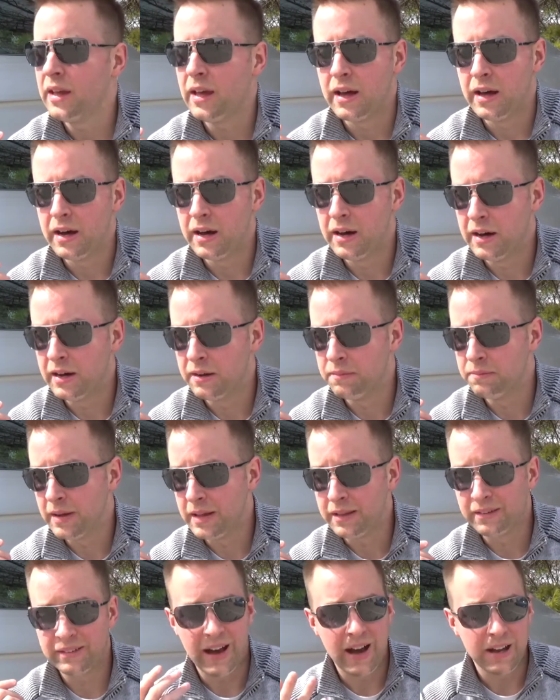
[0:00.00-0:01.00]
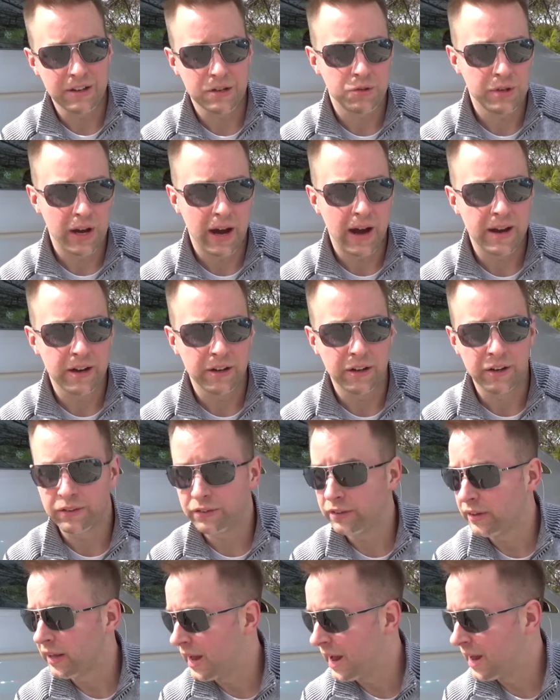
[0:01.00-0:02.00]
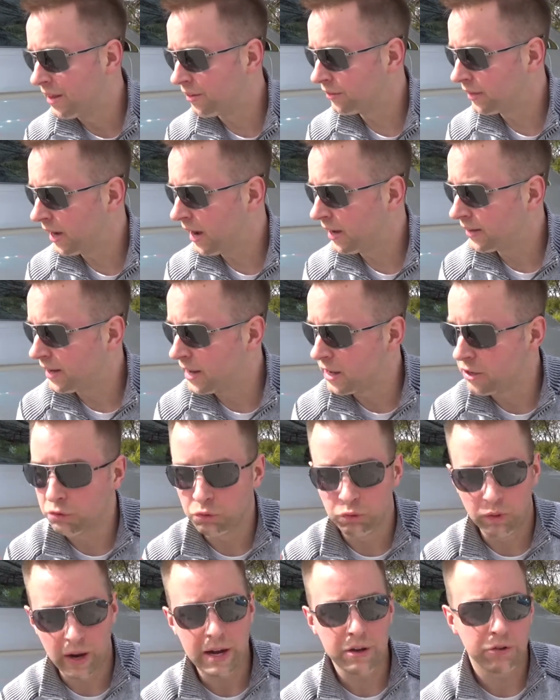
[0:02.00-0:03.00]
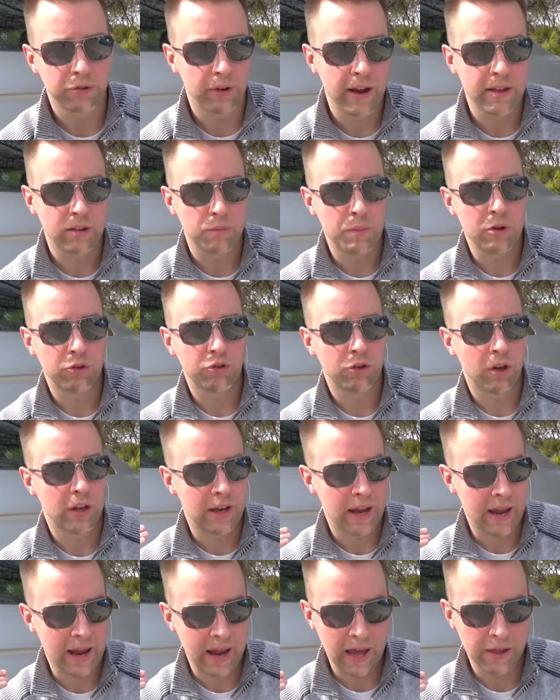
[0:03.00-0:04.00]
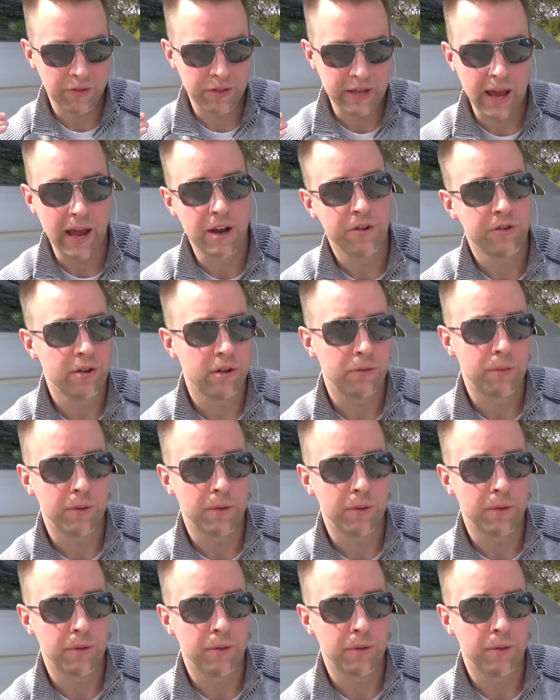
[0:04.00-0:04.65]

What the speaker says: it's got new tires, it's got a great transmission, and the engine has